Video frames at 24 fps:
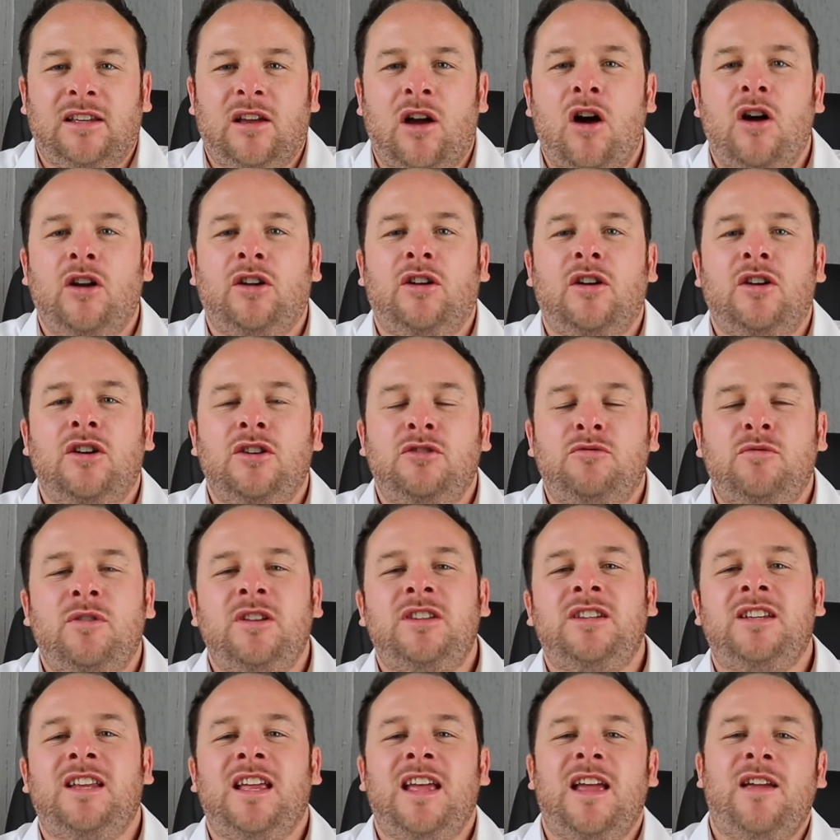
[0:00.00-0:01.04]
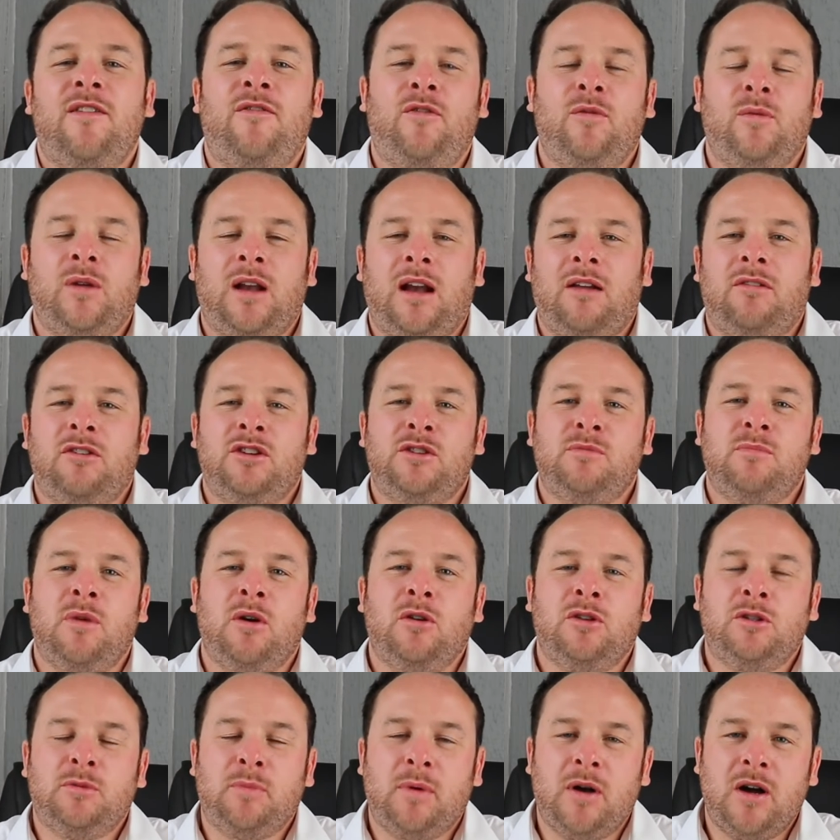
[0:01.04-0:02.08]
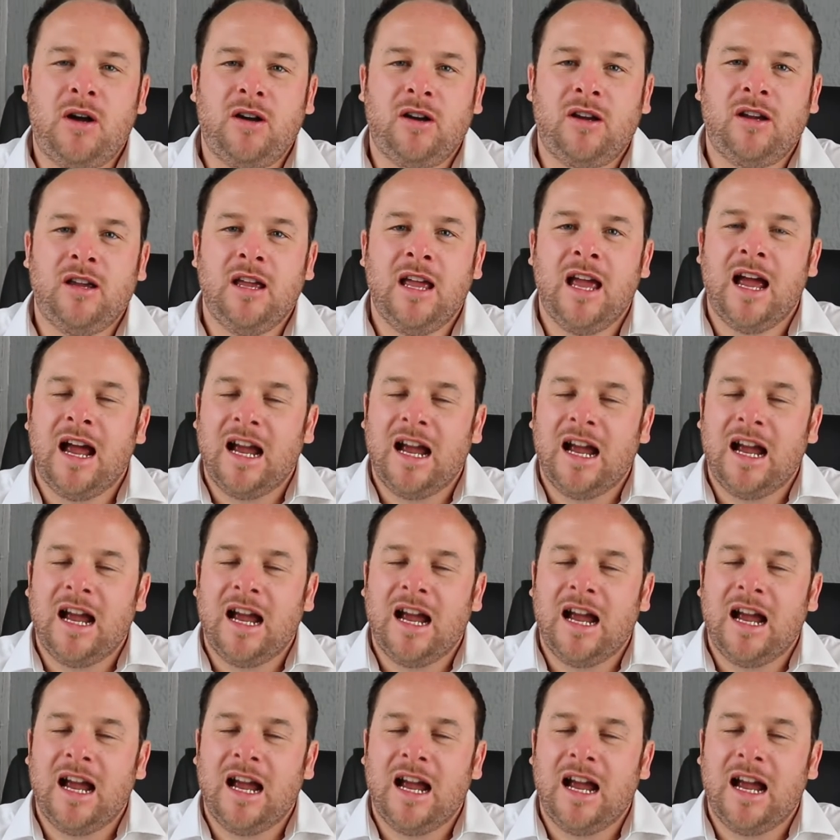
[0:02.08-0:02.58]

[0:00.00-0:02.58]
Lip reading: Hi guys, Richard here from Clarus MotorPark.